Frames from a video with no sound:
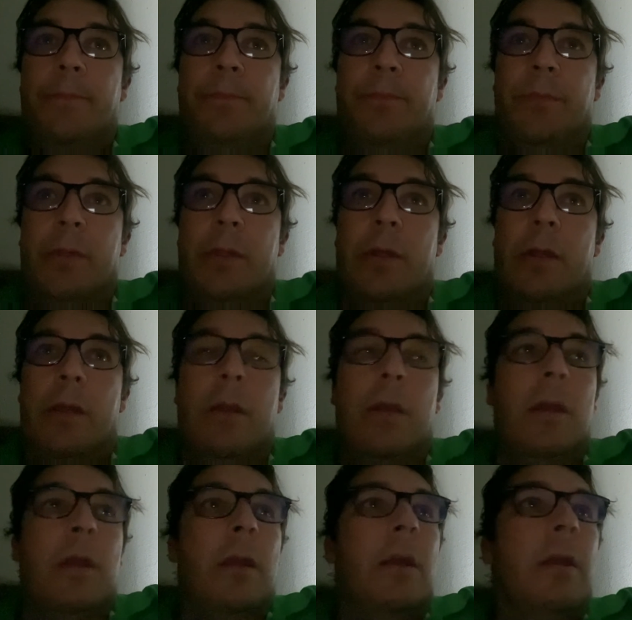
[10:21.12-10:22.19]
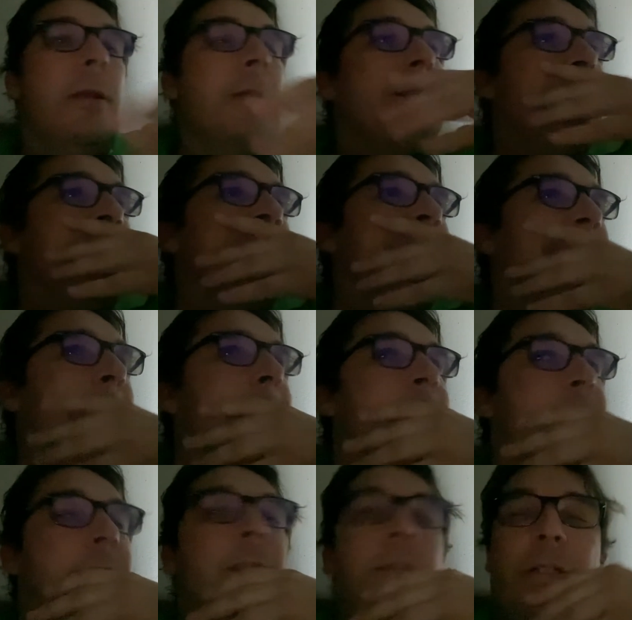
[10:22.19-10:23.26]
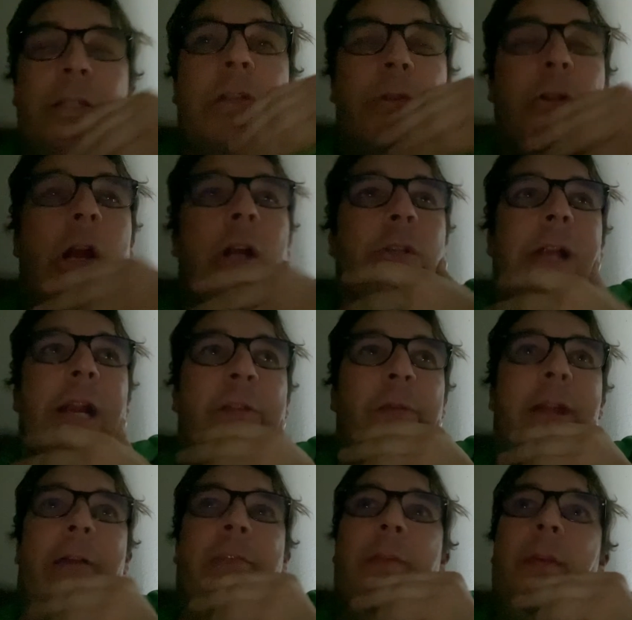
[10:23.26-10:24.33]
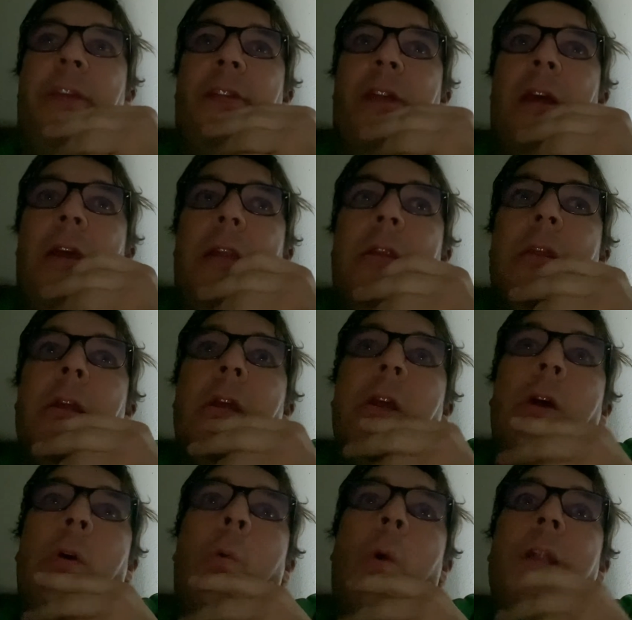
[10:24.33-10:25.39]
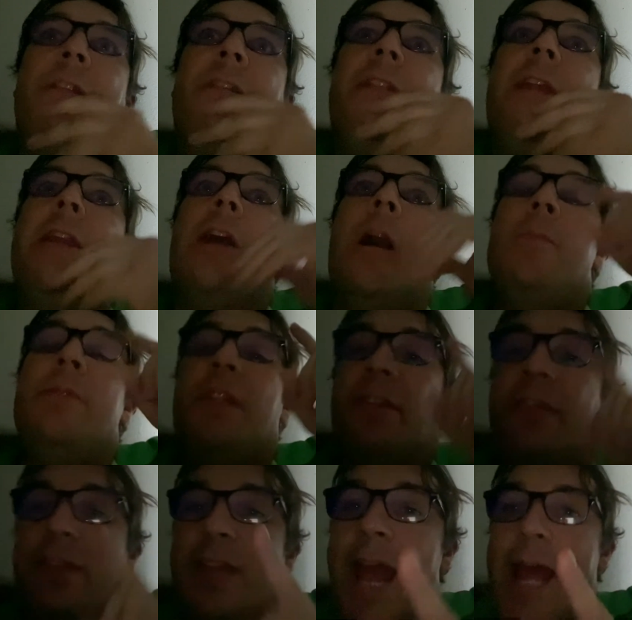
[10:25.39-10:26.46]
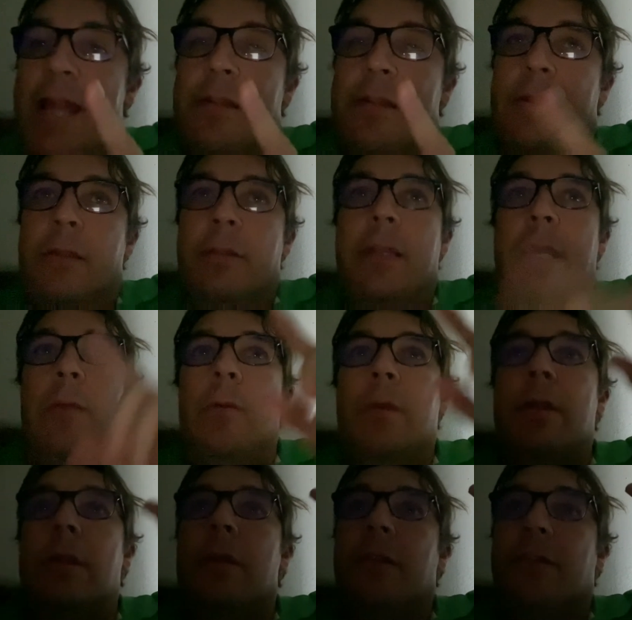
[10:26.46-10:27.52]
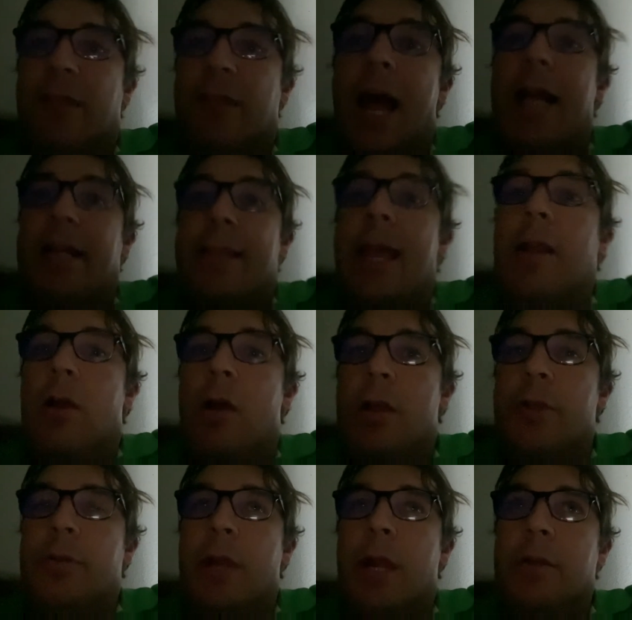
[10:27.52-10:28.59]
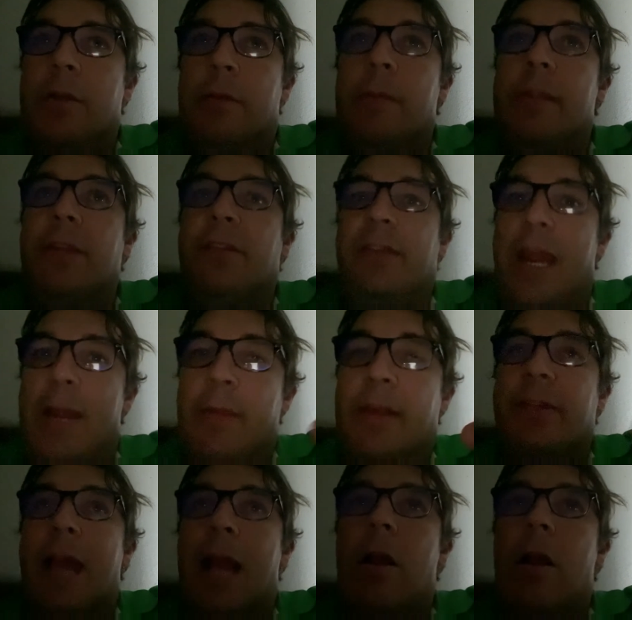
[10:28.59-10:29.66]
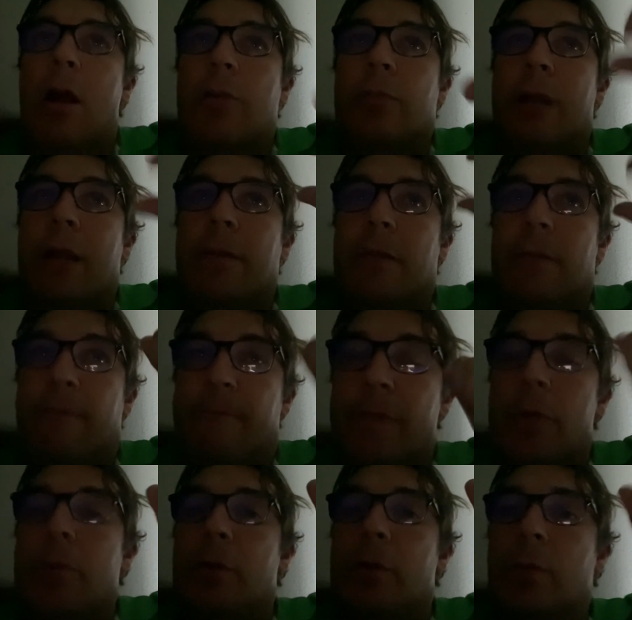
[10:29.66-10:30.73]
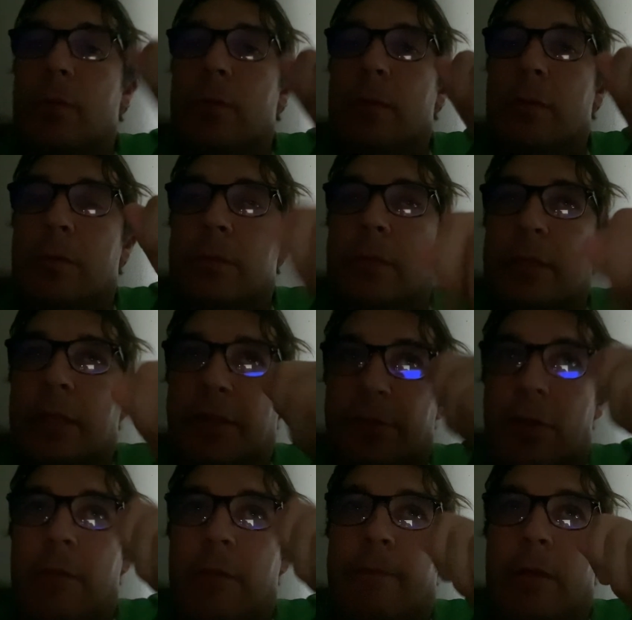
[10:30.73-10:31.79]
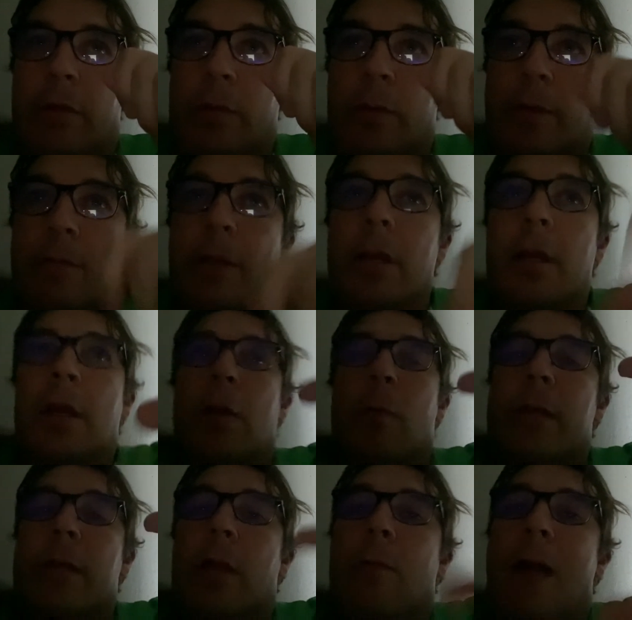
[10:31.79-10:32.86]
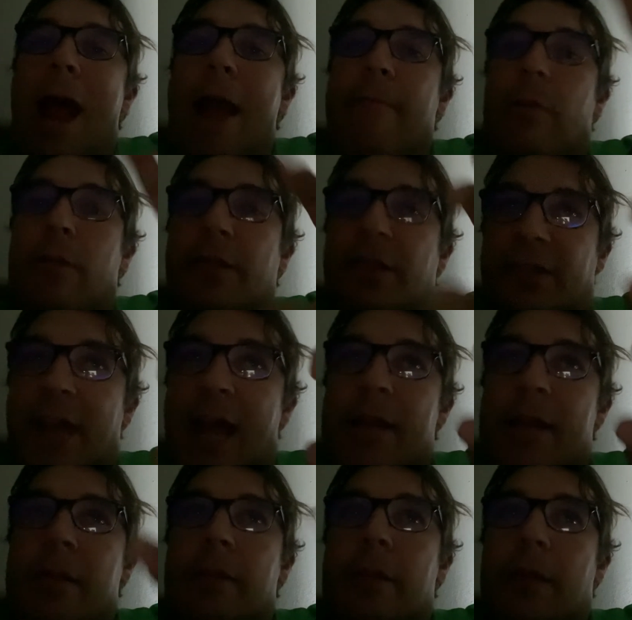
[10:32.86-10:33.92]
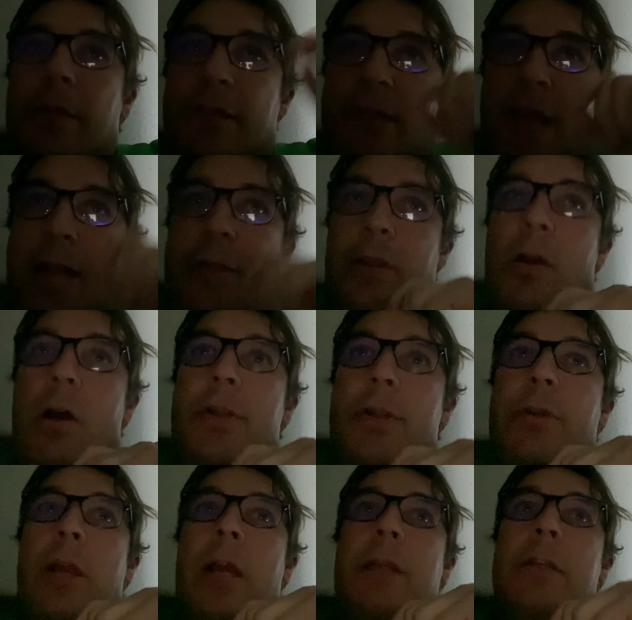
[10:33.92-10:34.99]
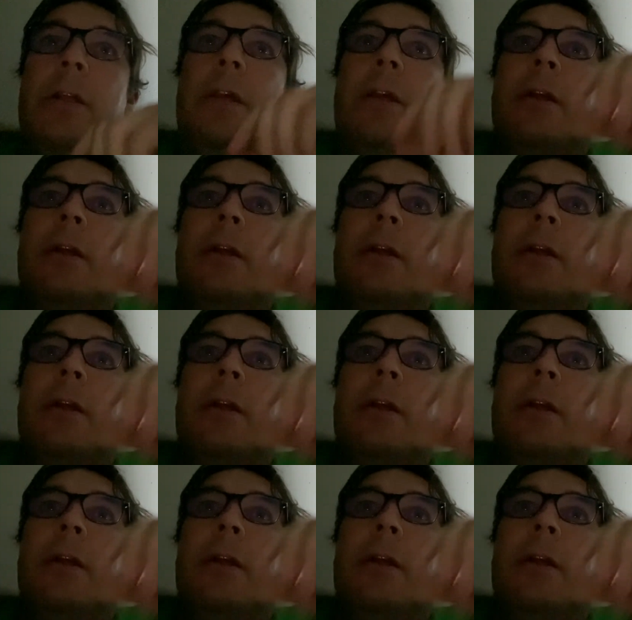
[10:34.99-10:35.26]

Okay, the contracts would have to be signed. Once they come to set, they would sign that contract. It'd be the same exact contract that they saw the photo of. When they arrive on set, they would sign the contract.